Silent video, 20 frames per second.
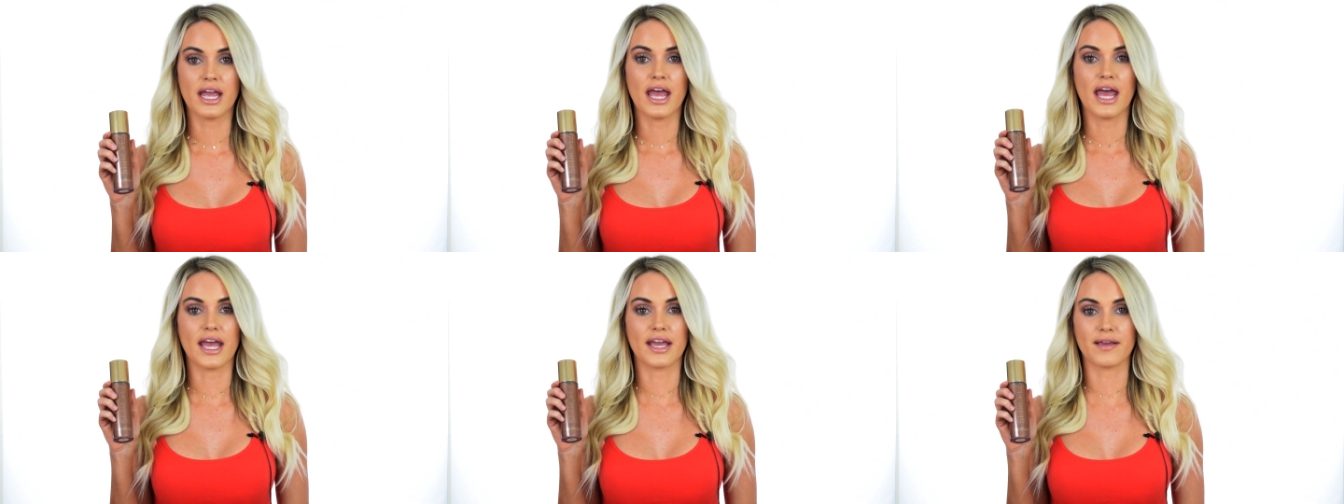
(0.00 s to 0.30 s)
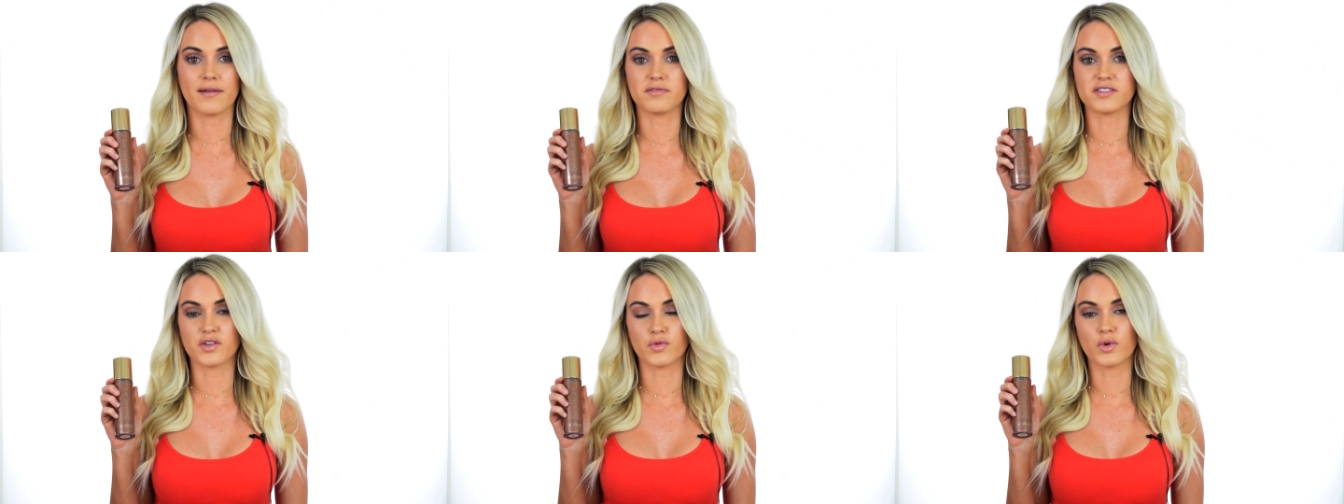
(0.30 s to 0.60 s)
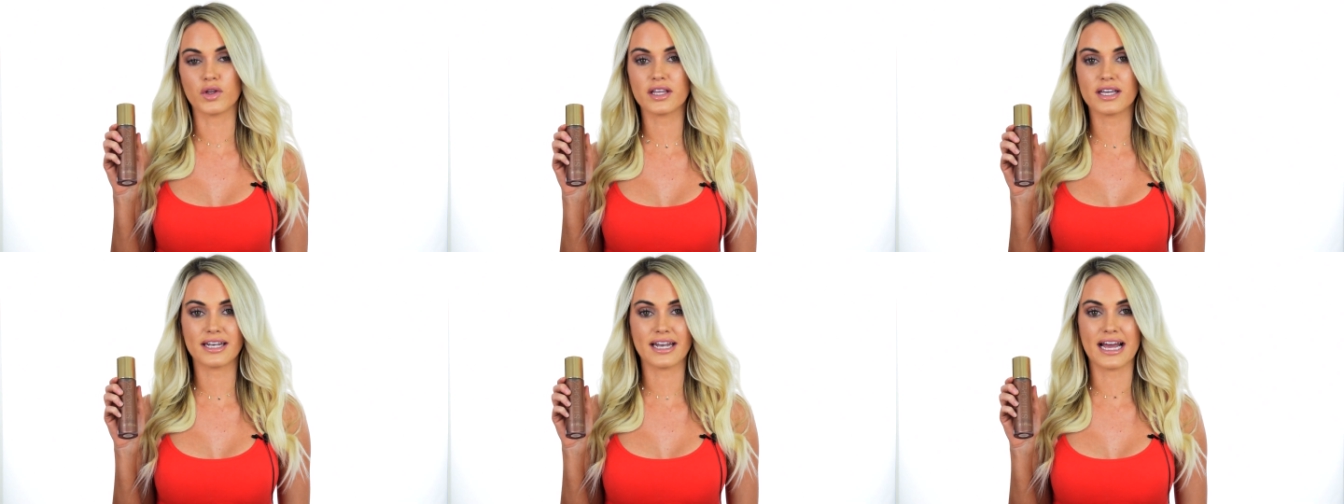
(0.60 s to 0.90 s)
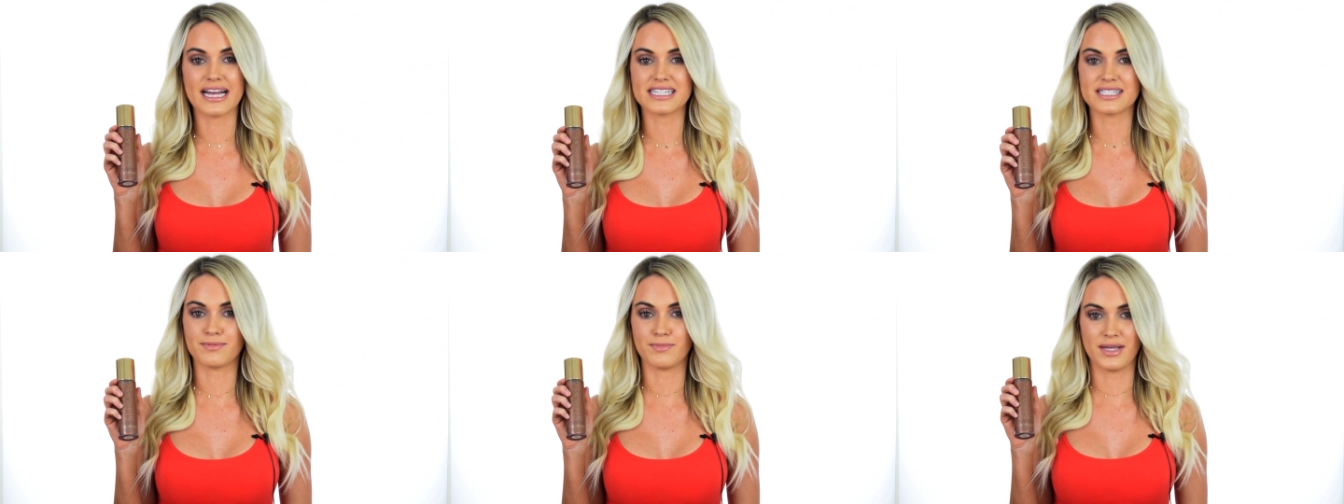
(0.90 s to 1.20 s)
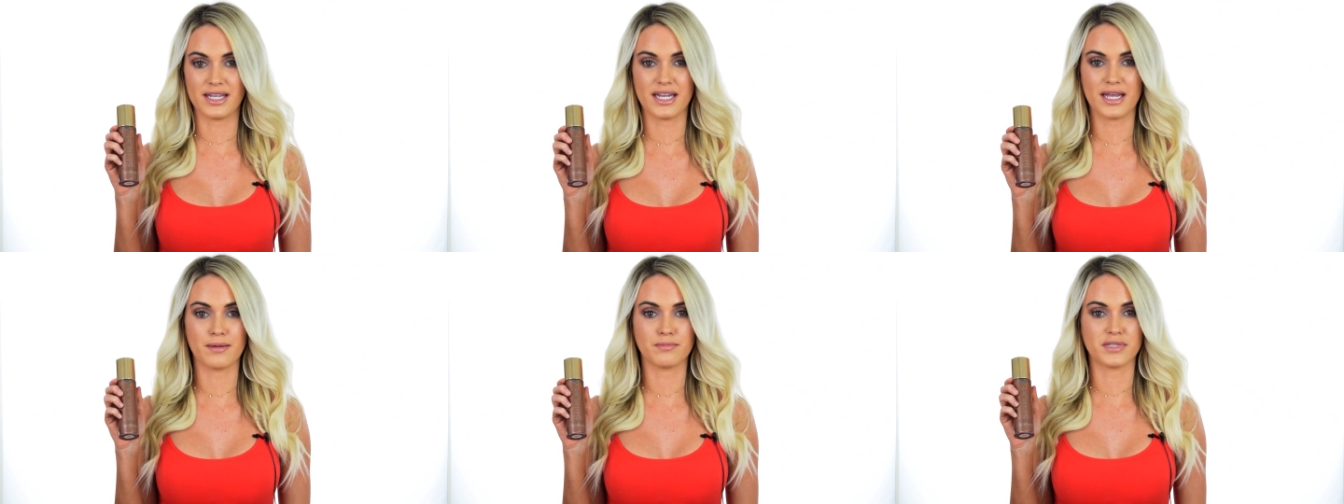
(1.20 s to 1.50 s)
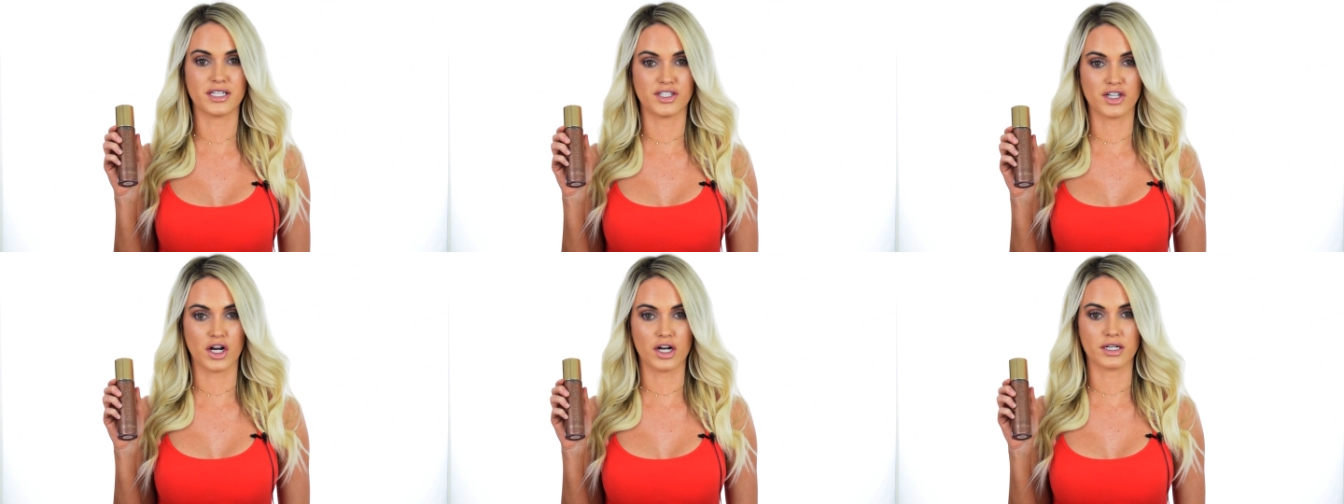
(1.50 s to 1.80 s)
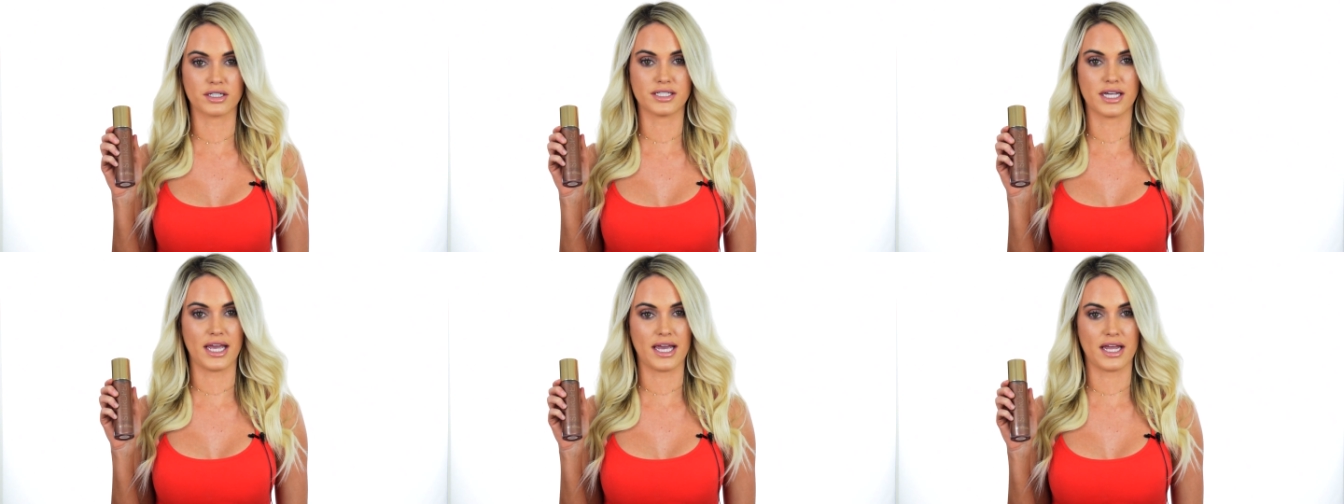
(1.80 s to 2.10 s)
and gives a really nice medium to
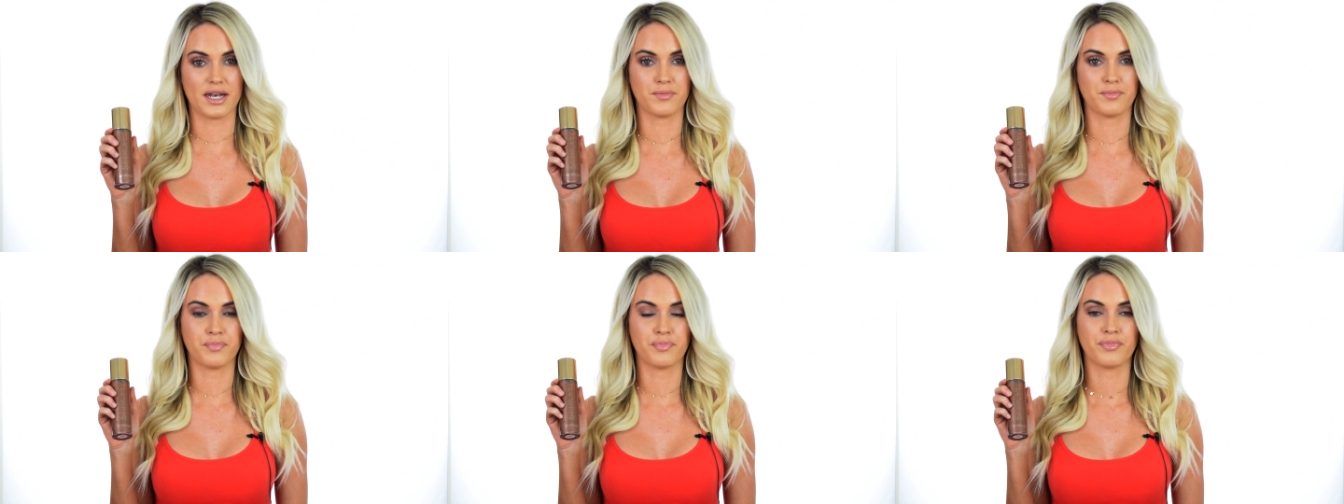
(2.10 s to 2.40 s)
dark tan.